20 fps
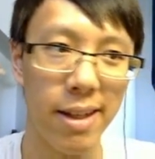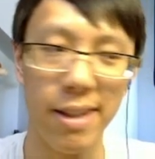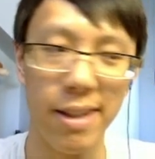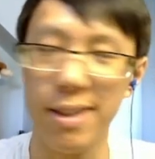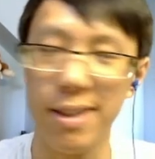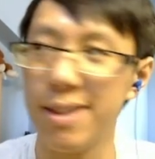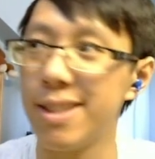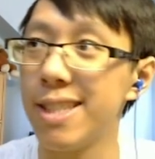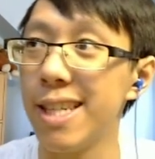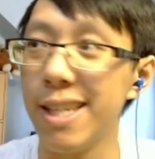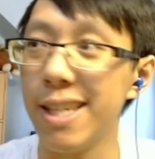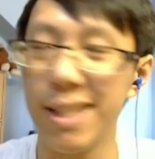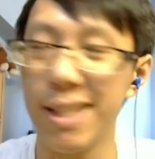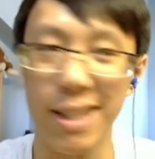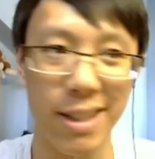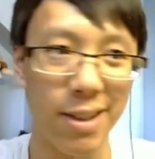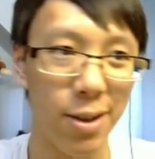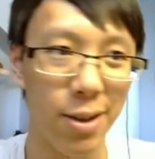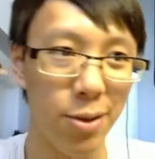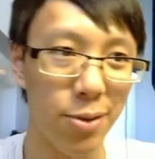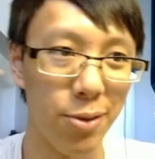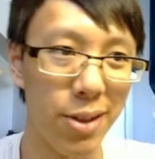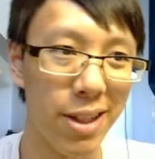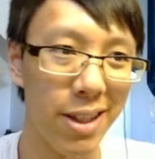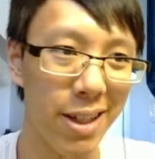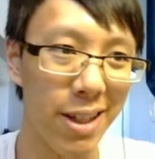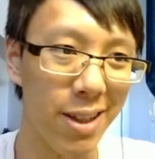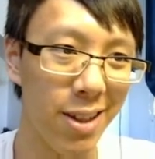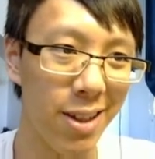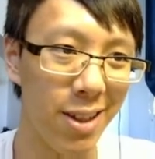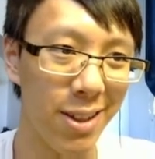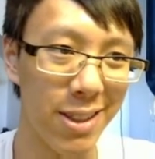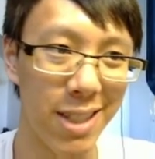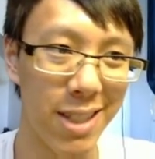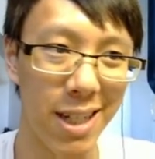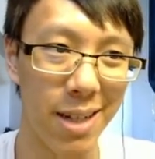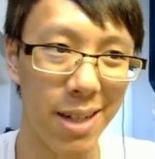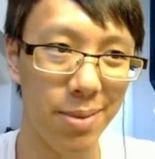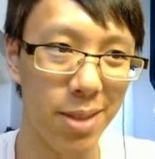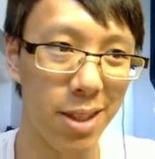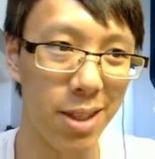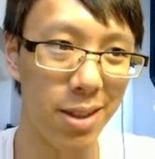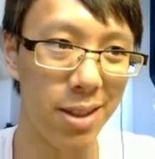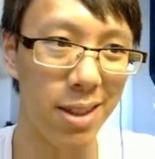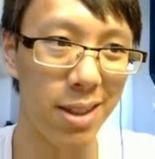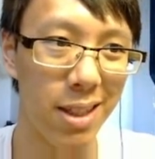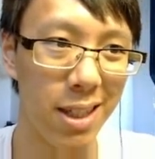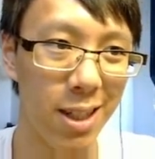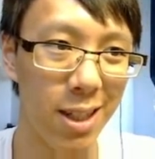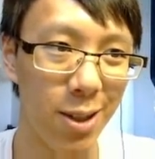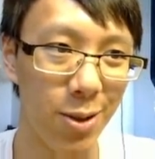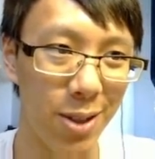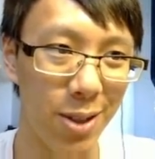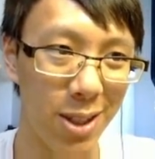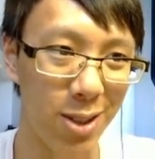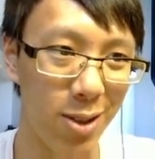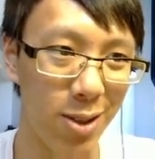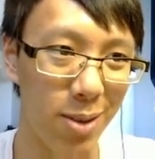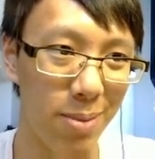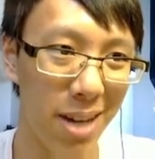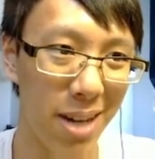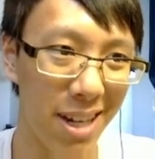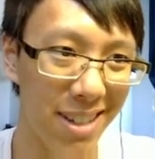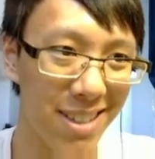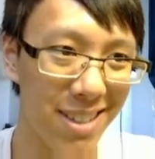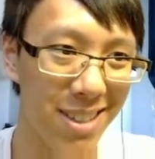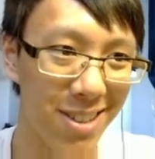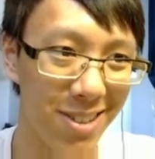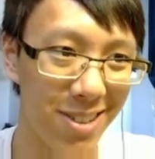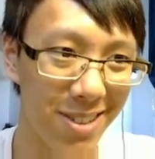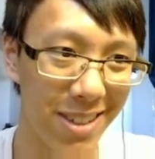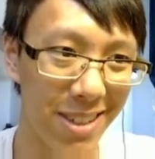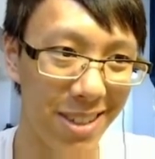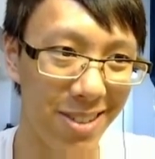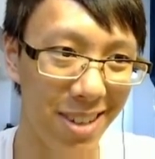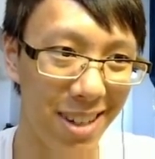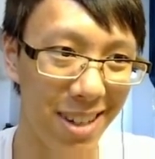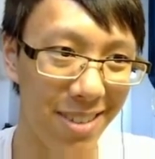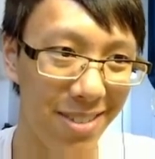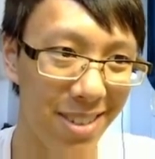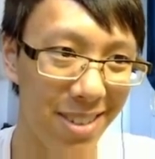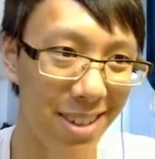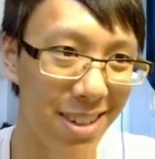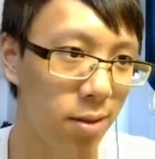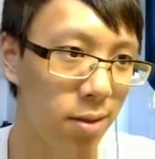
It is taking a really long time to queue into a match. Holy crap.